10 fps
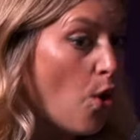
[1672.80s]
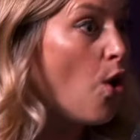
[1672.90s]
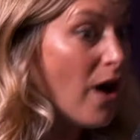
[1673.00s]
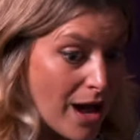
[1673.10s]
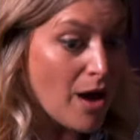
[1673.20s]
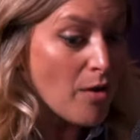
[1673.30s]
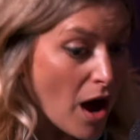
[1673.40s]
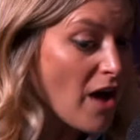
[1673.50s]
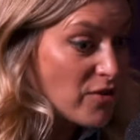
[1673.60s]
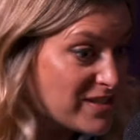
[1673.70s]
or
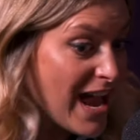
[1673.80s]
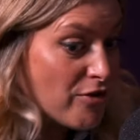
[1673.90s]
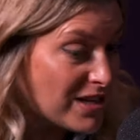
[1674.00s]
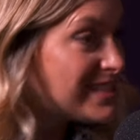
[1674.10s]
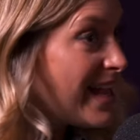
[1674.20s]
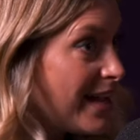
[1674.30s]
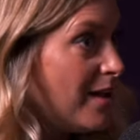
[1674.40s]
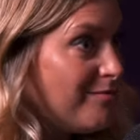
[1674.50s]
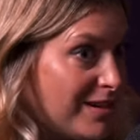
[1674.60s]
dare I say it,